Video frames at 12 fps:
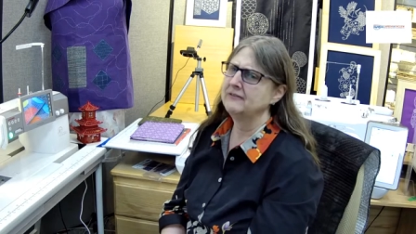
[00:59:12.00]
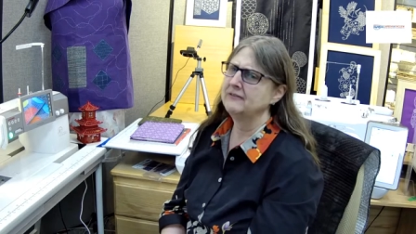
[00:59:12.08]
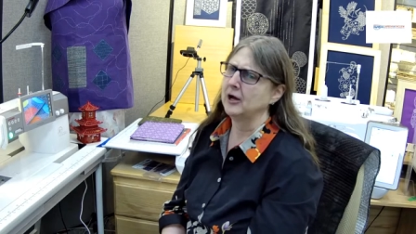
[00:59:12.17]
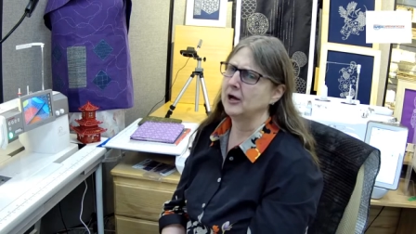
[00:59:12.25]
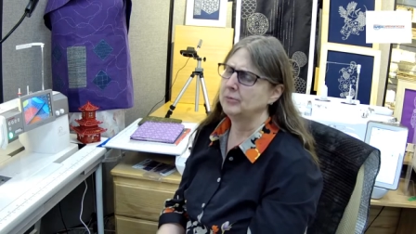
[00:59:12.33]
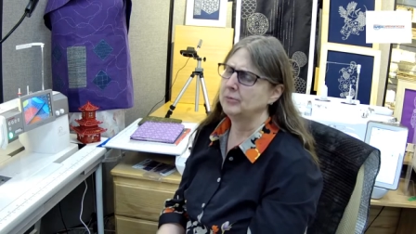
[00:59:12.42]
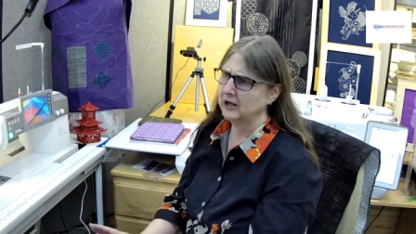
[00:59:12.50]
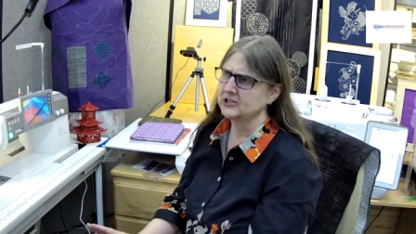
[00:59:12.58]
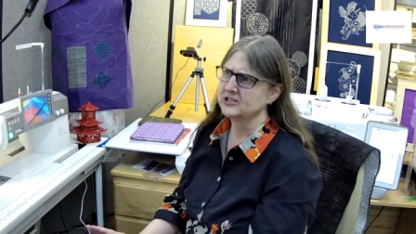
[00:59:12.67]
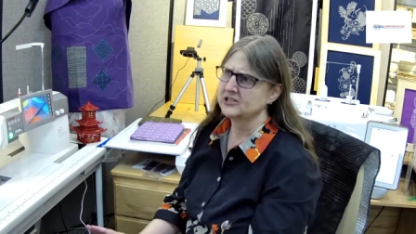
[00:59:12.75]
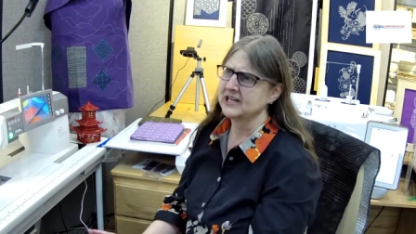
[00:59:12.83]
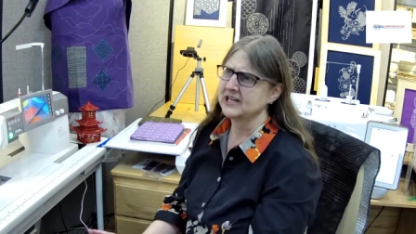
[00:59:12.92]
help. I'll
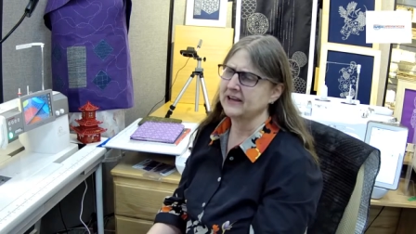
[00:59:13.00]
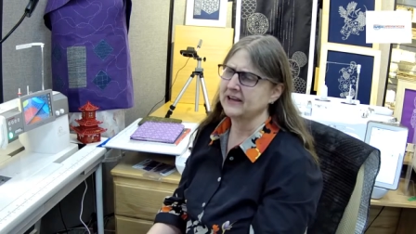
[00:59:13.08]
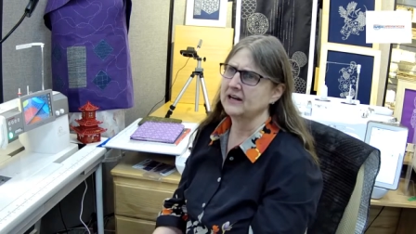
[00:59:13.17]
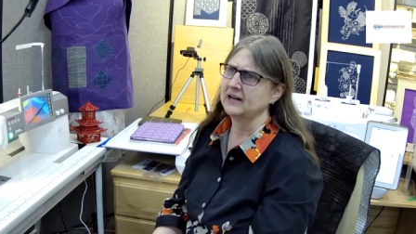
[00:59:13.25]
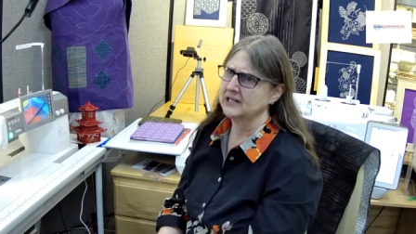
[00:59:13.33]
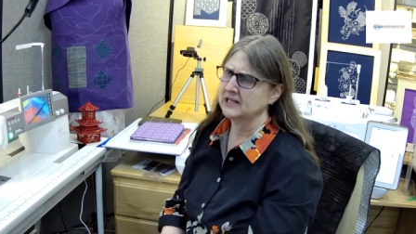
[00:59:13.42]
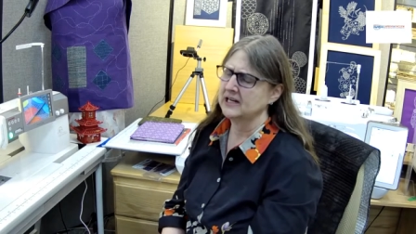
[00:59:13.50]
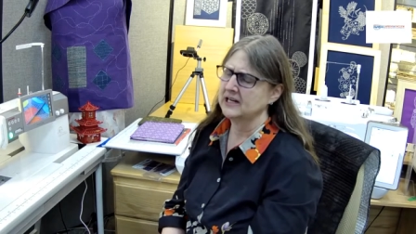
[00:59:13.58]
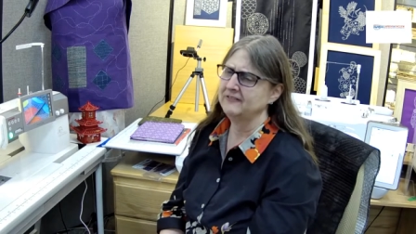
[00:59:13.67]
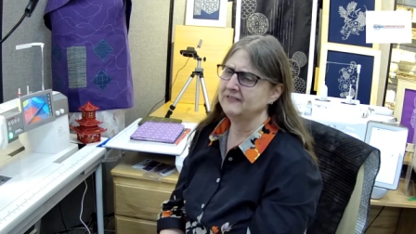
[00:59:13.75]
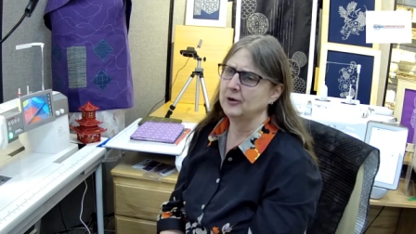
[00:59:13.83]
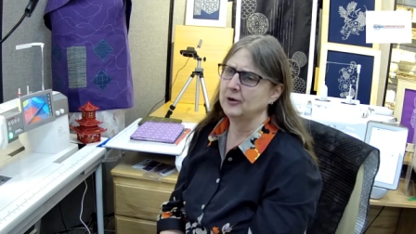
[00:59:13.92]
just say that. I did
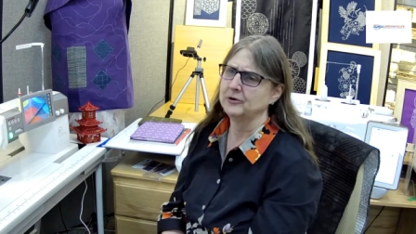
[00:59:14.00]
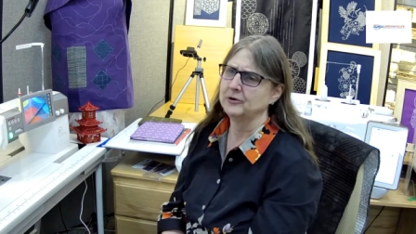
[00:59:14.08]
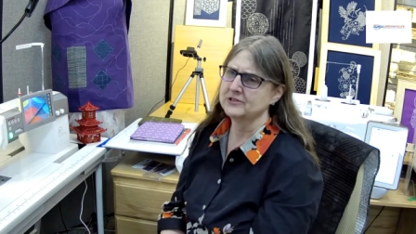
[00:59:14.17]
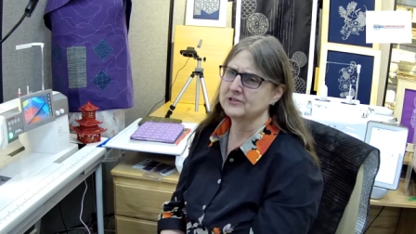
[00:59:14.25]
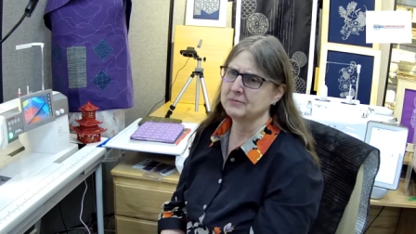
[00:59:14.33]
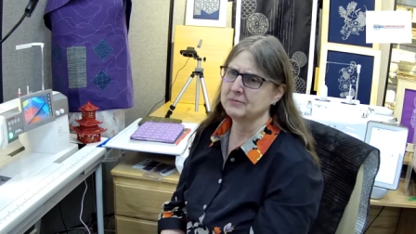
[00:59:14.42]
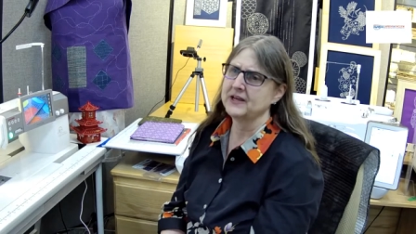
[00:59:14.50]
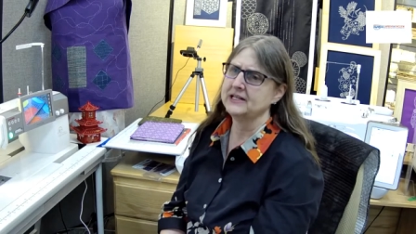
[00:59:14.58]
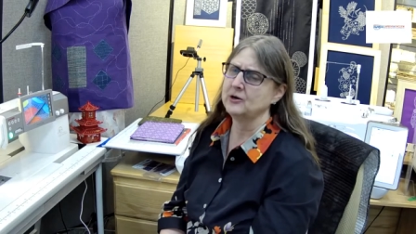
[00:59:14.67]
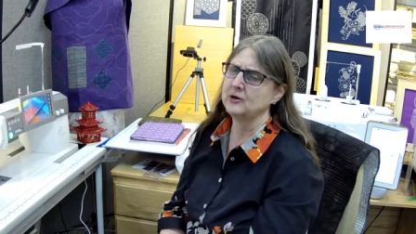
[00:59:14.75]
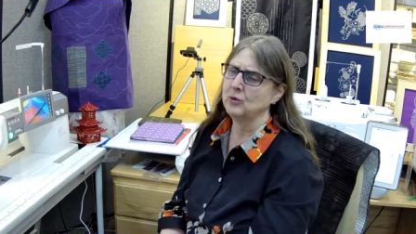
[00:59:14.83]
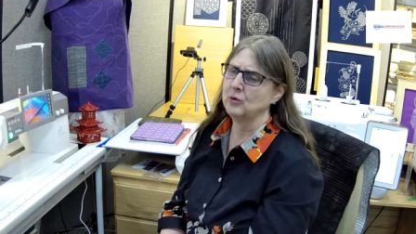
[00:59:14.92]
have helpers, but they
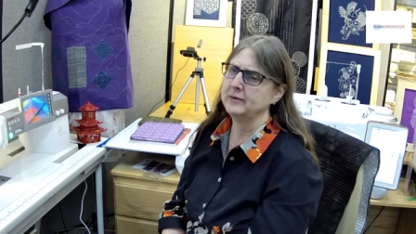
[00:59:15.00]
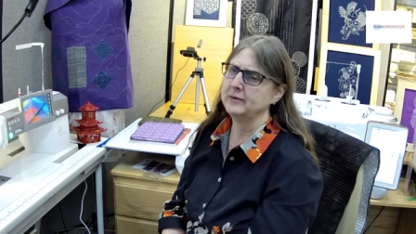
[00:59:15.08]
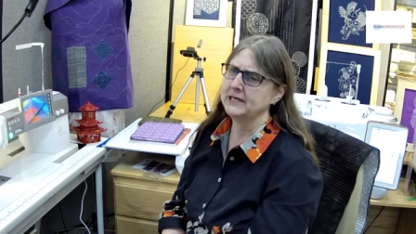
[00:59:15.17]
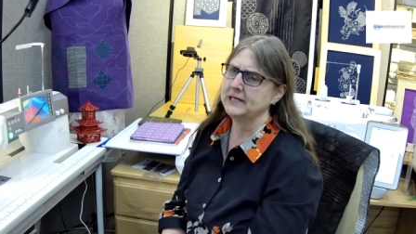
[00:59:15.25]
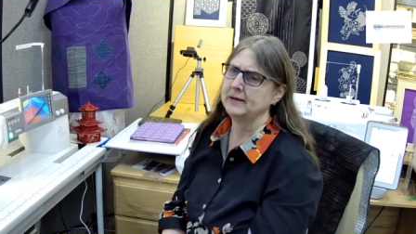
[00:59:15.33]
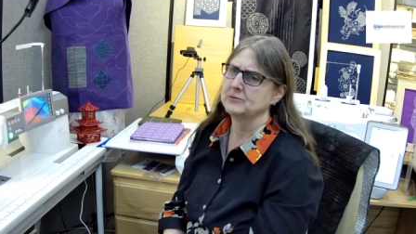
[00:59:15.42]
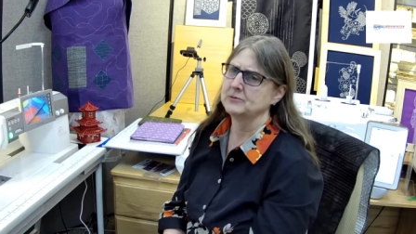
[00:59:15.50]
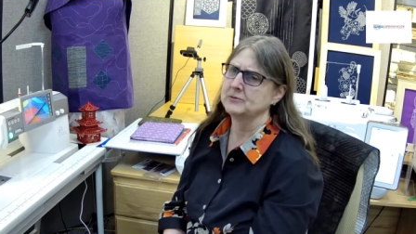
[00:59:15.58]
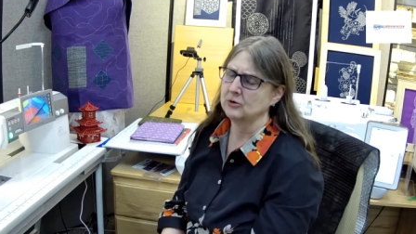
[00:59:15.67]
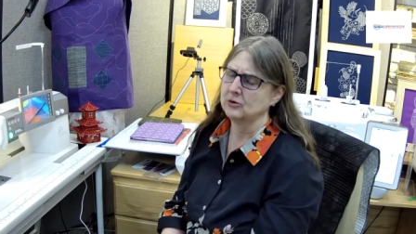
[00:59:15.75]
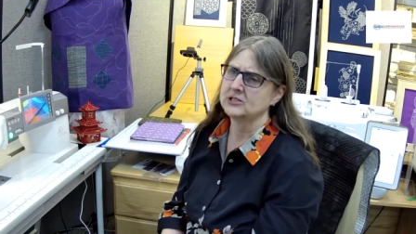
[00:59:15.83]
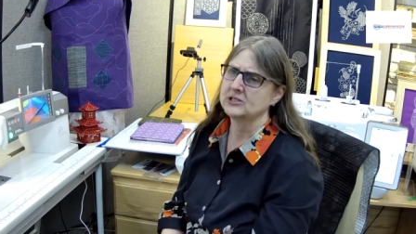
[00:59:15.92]
don't want to be named,
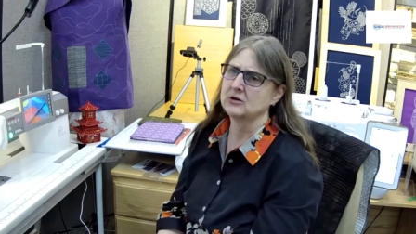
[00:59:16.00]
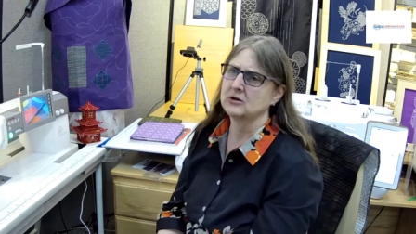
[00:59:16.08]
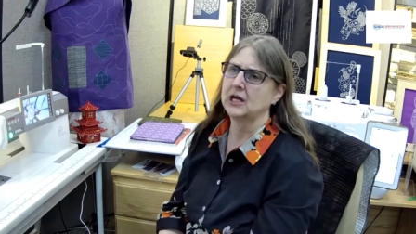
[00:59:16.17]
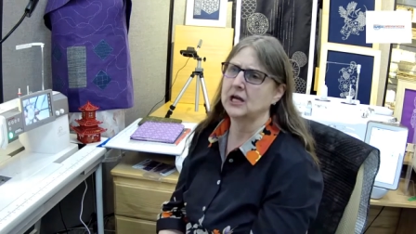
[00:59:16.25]
so it's okay.